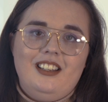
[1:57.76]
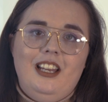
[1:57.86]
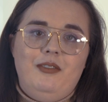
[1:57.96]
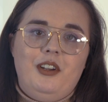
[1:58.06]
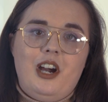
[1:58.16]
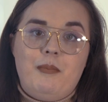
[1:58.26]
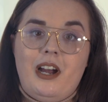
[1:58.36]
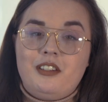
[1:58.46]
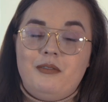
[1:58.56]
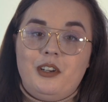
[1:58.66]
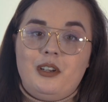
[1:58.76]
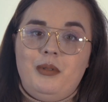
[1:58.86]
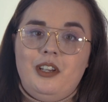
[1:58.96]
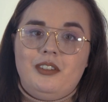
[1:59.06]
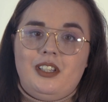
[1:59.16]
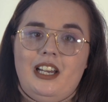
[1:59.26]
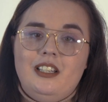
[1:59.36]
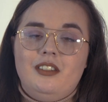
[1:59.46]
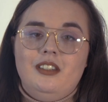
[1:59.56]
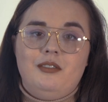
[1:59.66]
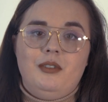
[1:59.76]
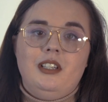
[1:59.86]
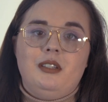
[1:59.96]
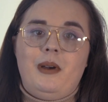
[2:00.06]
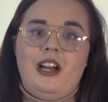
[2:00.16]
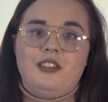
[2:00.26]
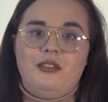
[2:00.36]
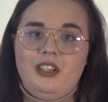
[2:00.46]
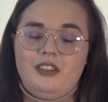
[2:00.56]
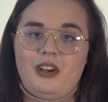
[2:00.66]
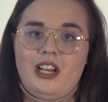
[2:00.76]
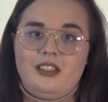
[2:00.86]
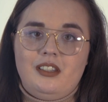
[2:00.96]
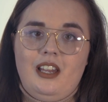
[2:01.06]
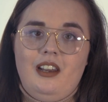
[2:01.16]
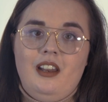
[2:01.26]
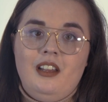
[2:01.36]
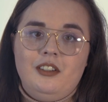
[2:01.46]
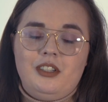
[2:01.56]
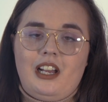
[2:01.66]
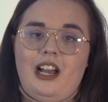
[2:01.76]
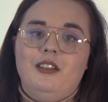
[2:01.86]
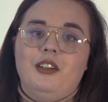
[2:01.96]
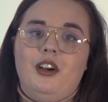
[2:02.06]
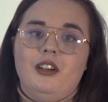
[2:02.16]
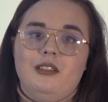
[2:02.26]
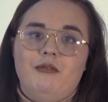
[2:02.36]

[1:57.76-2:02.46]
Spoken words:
If you've got a passion for computer science and this really sparks your interest, then check out the course